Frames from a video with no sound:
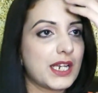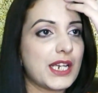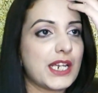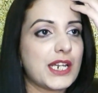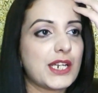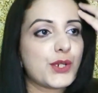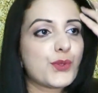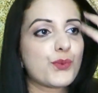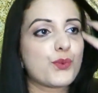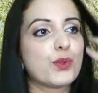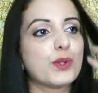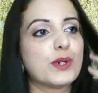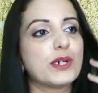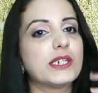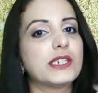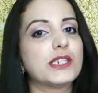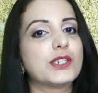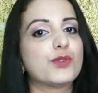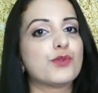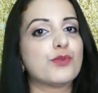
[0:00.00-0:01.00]
It
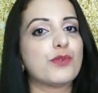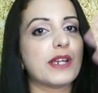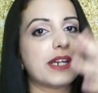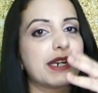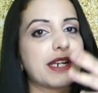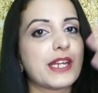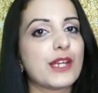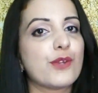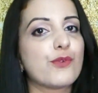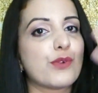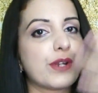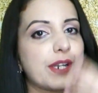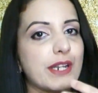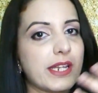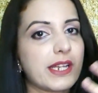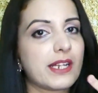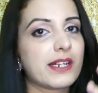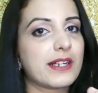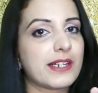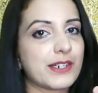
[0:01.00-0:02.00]
was very
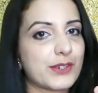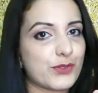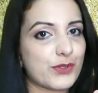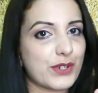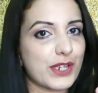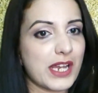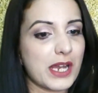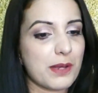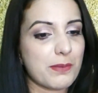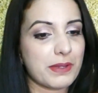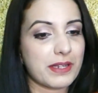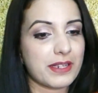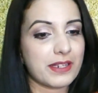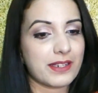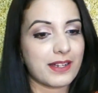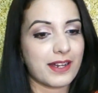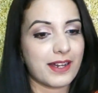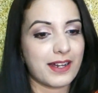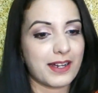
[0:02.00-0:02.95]
glittery. I mean,